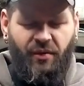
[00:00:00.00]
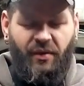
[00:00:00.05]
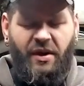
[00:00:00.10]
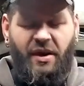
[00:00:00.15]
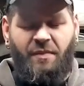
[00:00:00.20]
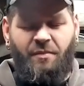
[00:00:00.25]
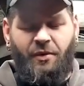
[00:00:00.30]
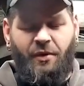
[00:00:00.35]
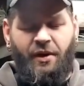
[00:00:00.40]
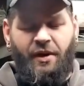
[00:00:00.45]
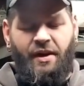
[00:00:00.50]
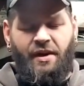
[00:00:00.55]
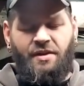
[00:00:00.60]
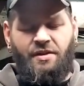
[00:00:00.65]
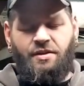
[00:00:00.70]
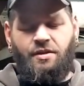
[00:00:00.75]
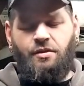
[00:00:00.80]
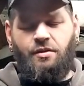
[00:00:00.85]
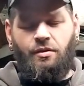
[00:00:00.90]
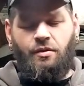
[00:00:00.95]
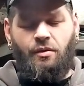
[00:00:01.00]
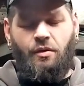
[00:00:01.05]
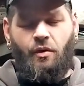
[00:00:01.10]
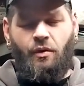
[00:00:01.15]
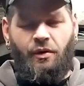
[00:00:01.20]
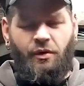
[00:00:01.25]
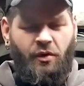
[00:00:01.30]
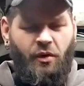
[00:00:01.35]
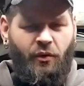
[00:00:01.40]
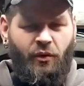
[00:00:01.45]
he put his to
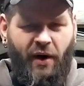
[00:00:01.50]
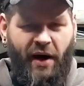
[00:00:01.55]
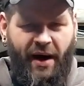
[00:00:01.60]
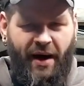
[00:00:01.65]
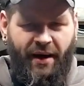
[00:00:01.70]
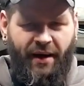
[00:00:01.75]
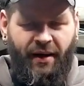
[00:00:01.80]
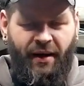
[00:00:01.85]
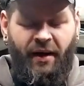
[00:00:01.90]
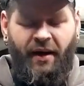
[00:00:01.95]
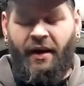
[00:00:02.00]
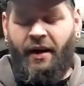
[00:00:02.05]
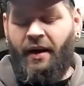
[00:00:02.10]
go into a rack.